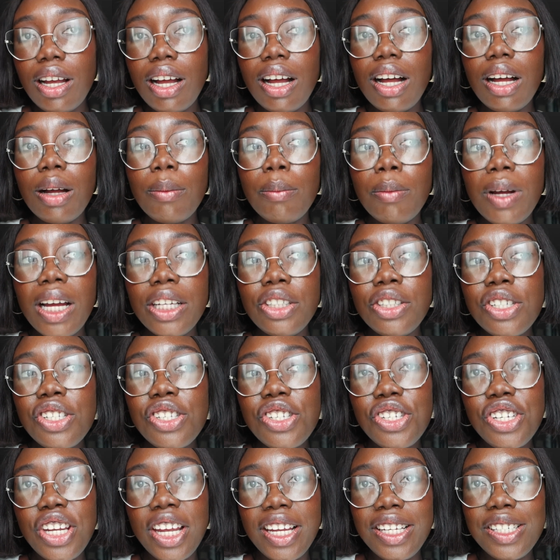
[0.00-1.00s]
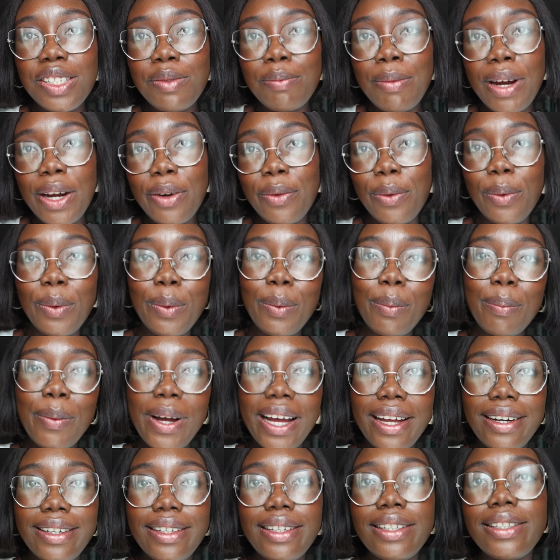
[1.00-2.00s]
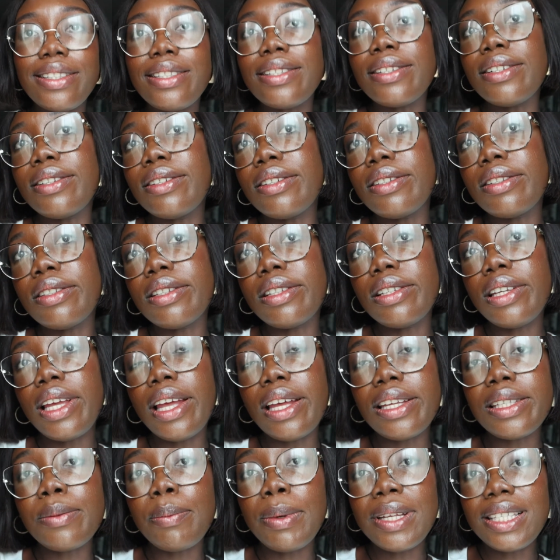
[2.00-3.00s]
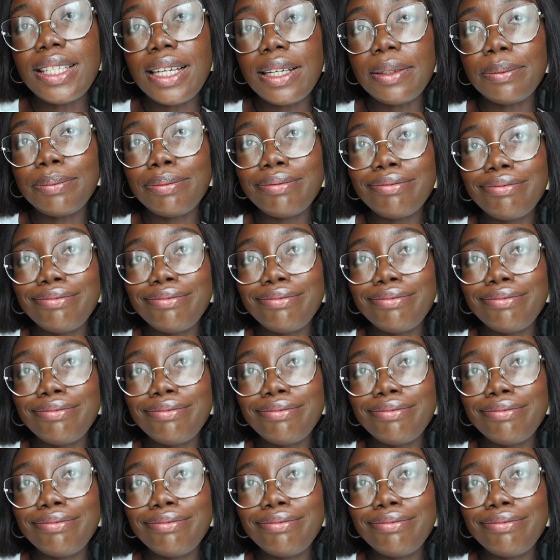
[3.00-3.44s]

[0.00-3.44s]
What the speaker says: I just changed my room and it is, yeah, it's better.